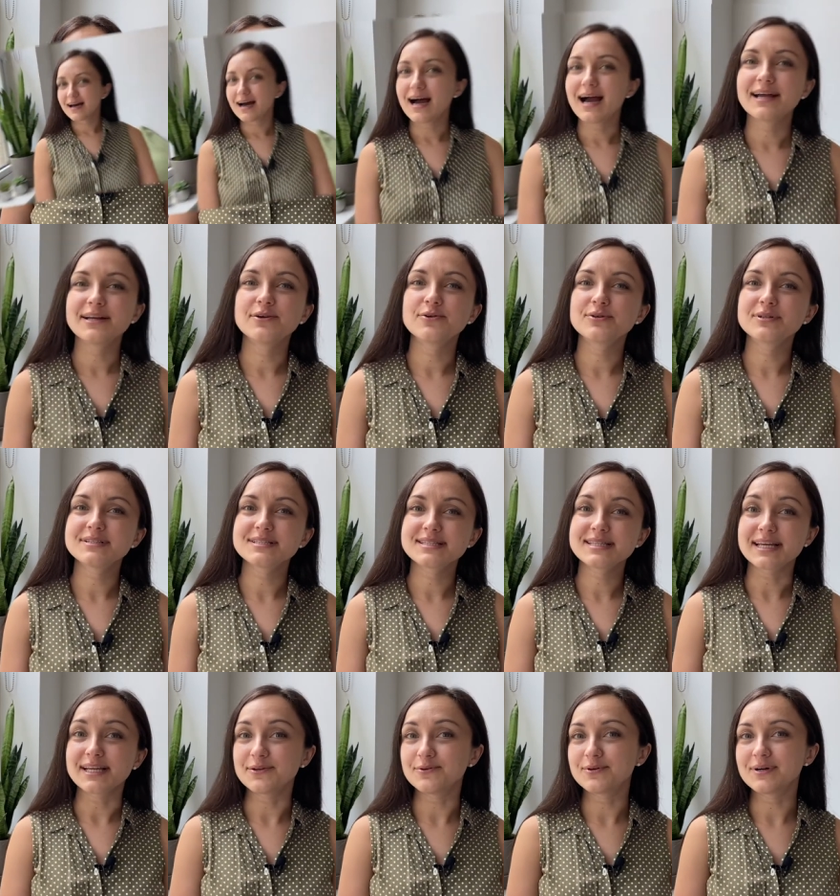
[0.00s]
I noticed
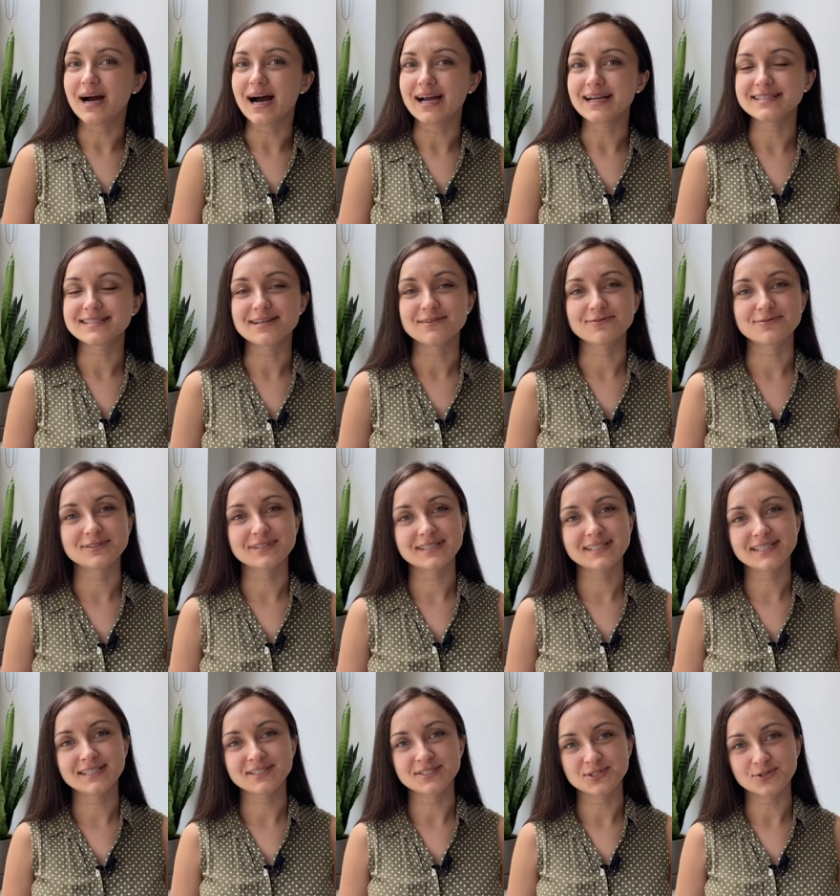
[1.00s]
that you guys have
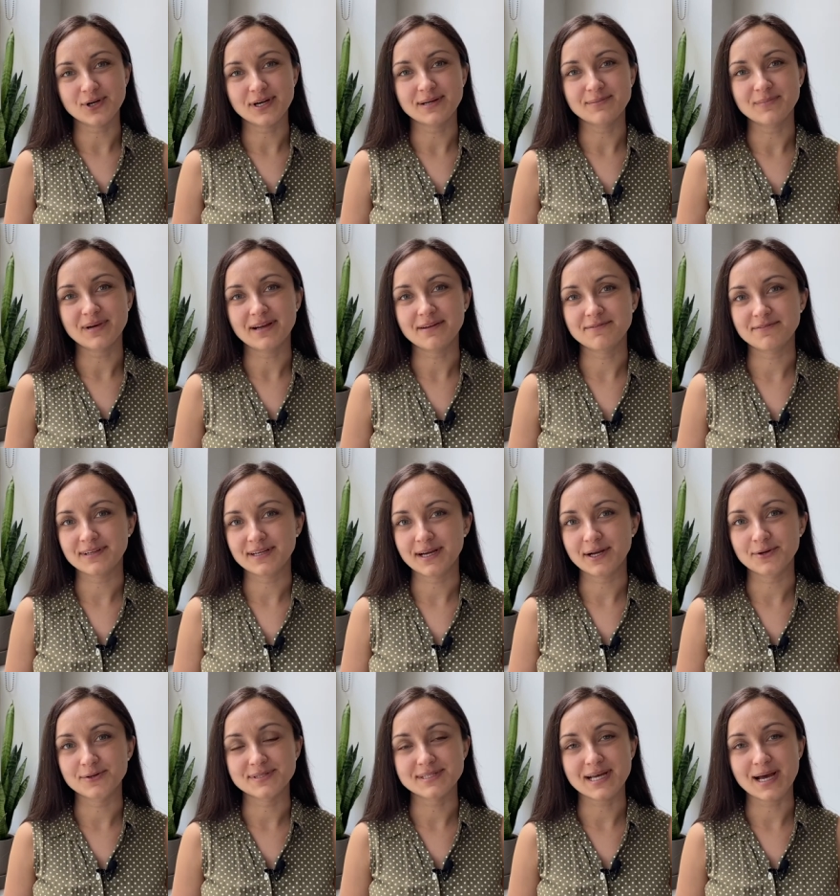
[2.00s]
really enjoyed my
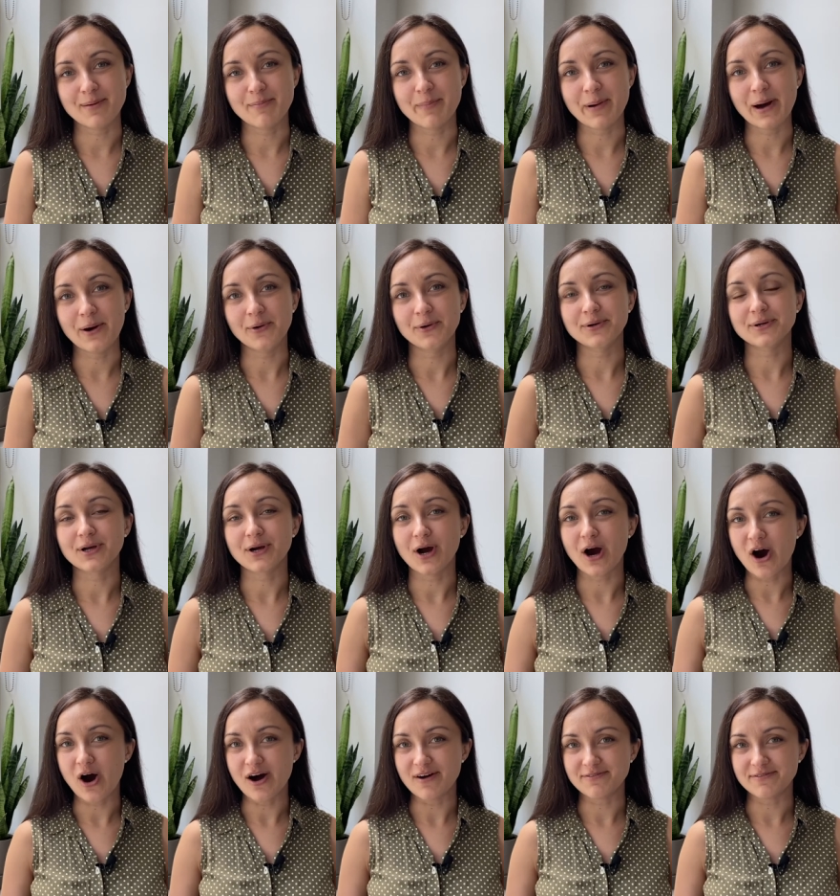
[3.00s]
videos about
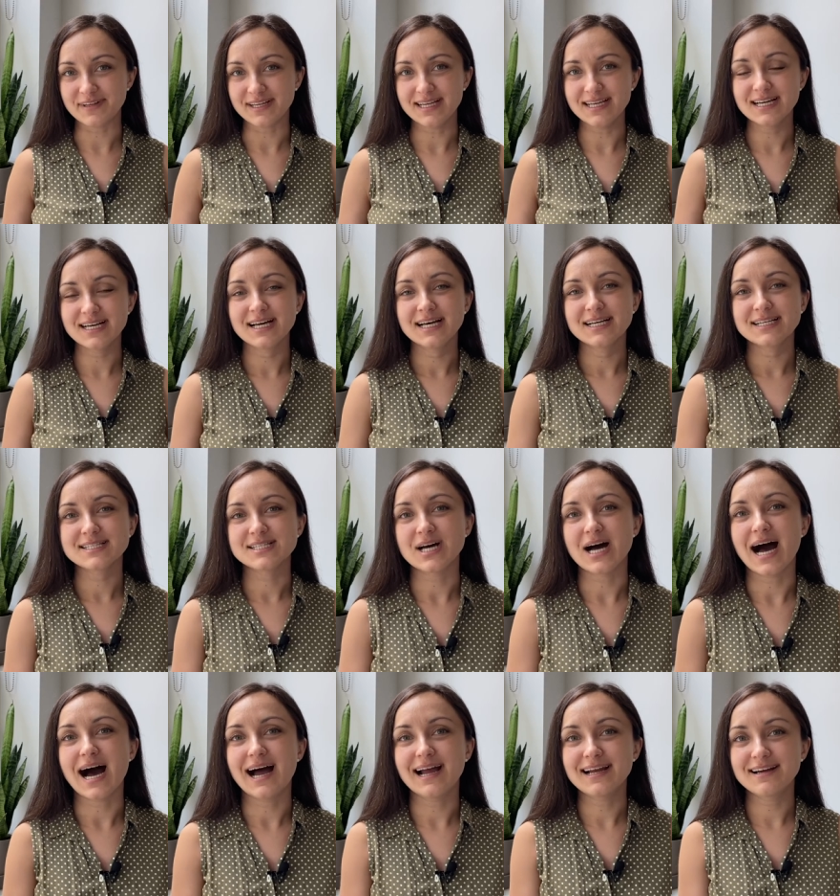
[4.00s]
coffee, so
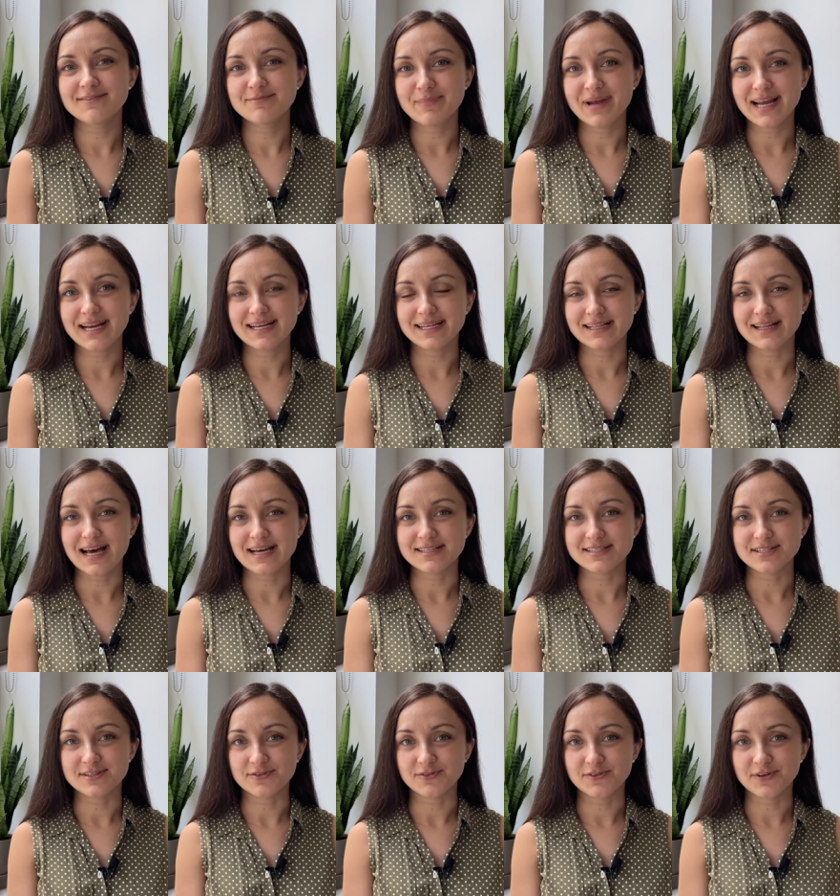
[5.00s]
I have made a
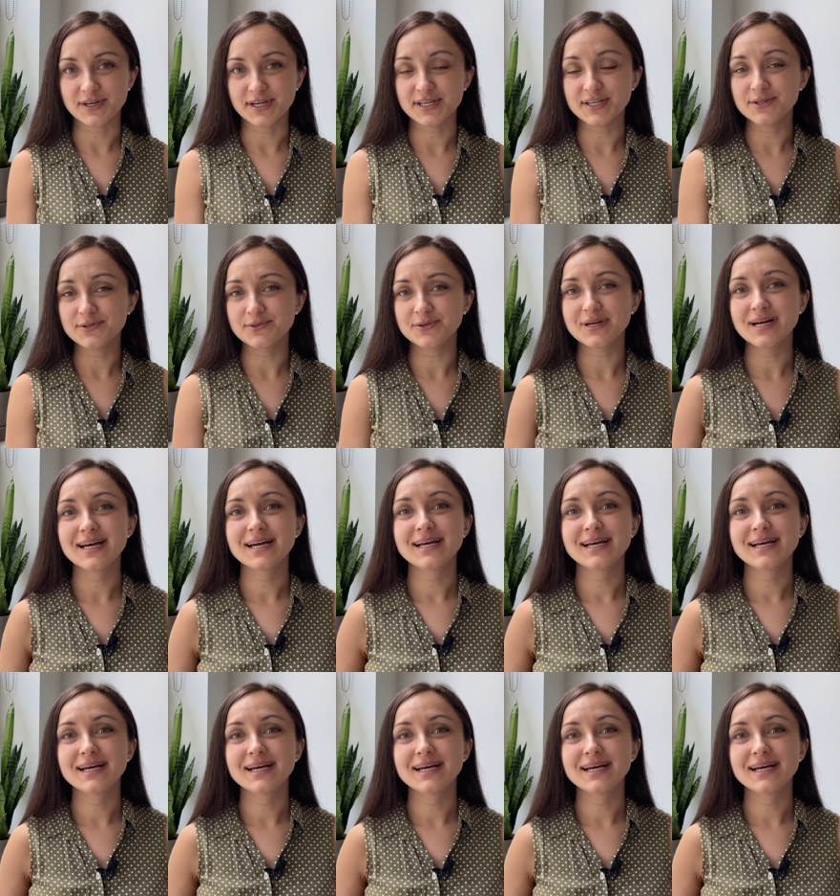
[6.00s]
lesson for you